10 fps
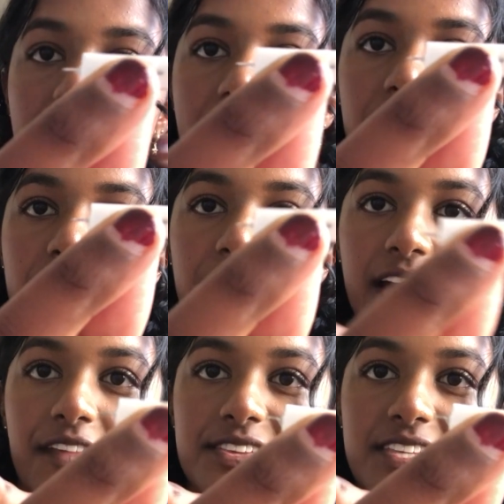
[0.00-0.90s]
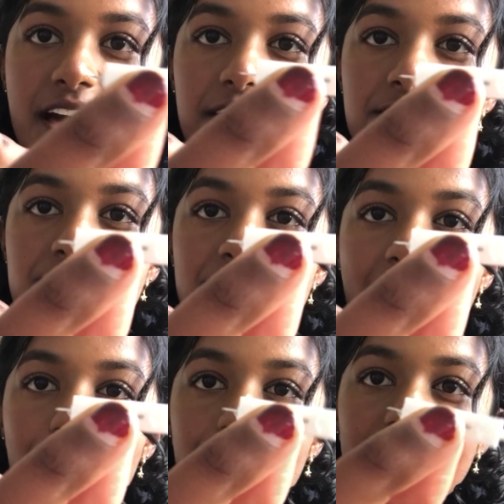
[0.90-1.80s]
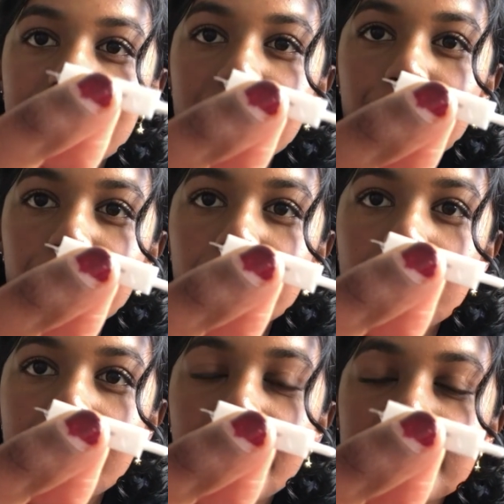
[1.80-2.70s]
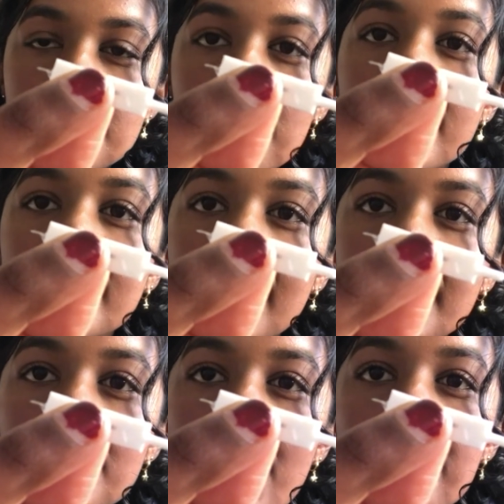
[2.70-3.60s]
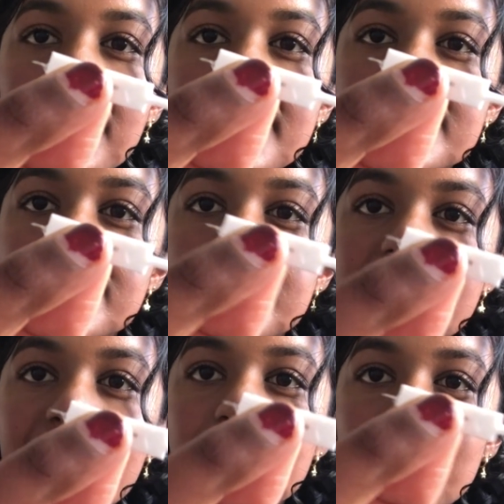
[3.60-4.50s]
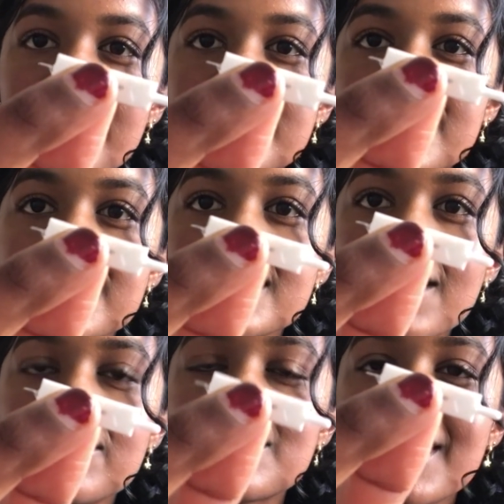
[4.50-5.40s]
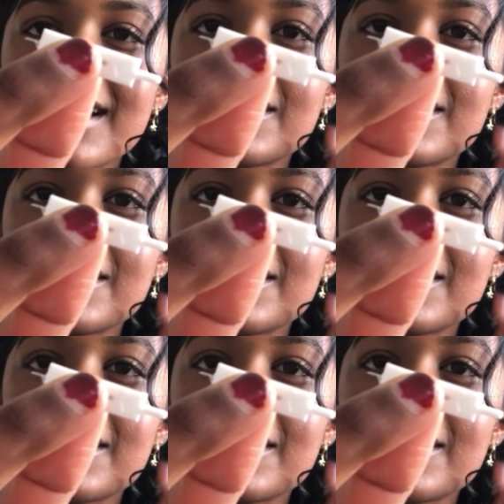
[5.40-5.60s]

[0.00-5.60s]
and then the other side is sharp, like a little, it's a pin, like it won't pierce your skin, but it's just enough to make a